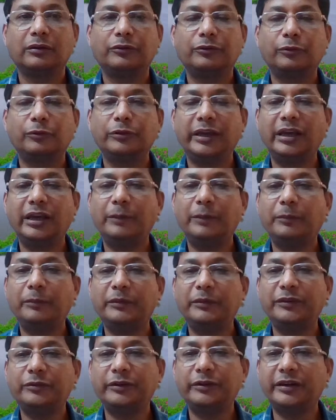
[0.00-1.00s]
So with the help of
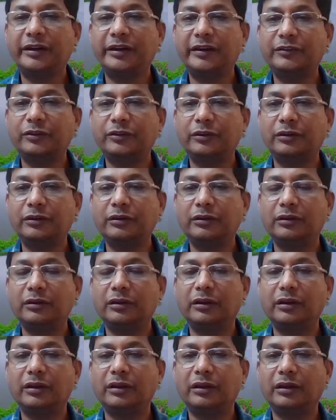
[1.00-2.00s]
this regression,
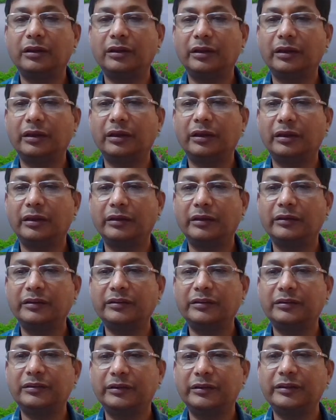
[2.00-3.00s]

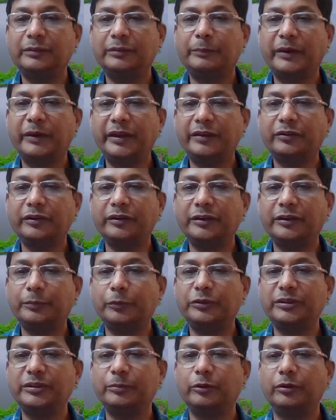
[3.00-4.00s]
this prediction is
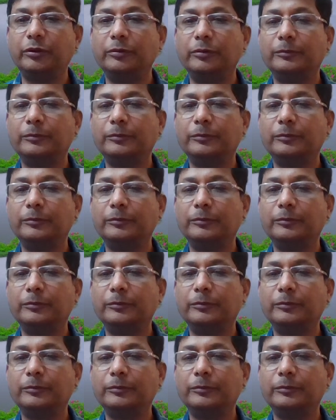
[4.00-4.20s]
possible.